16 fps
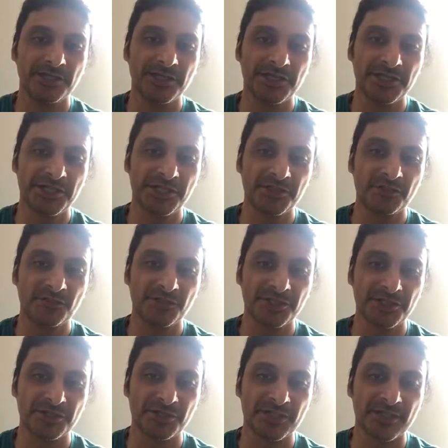
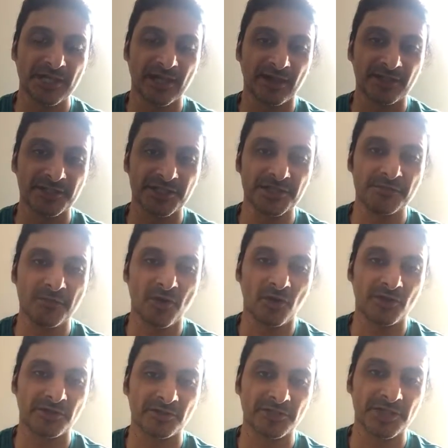tissues, into cells, into
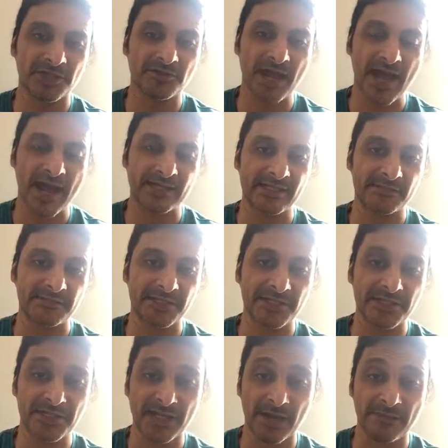molecules, into atoms,
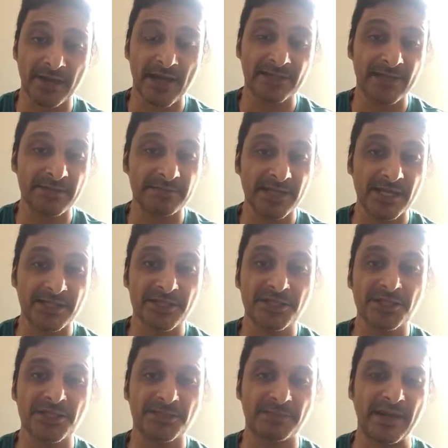into subatoms, and
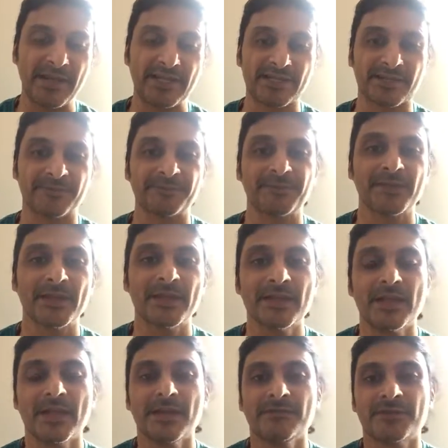into space.
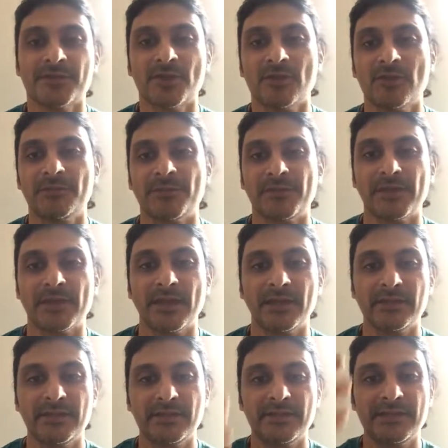So
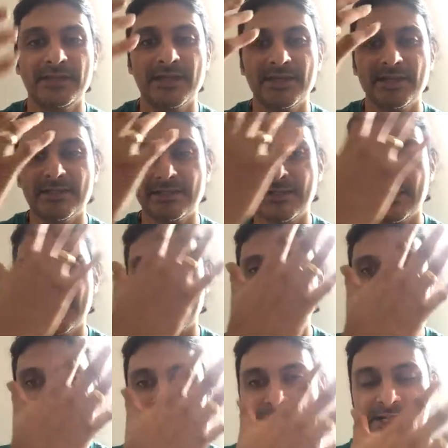
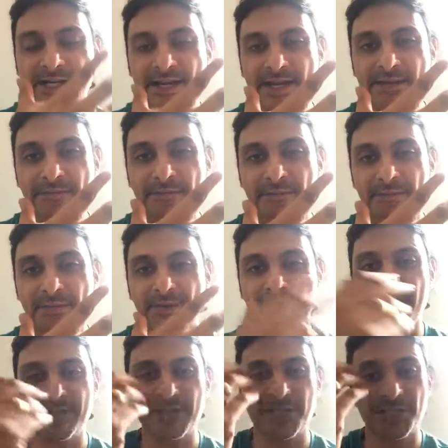the shape
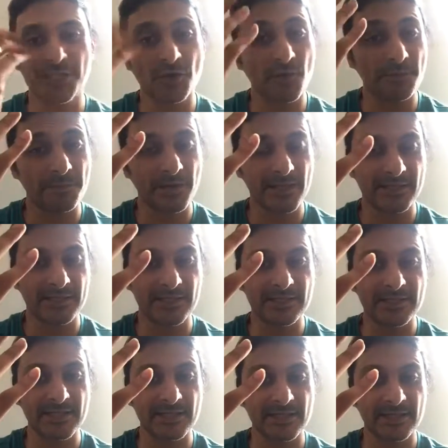which is so
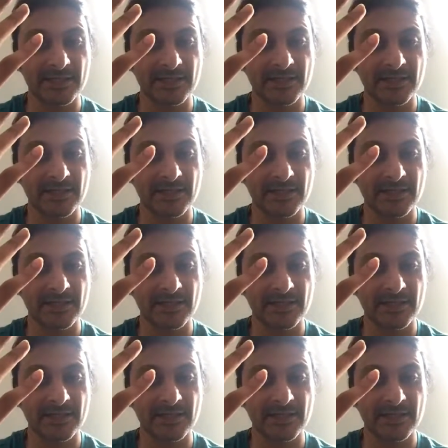present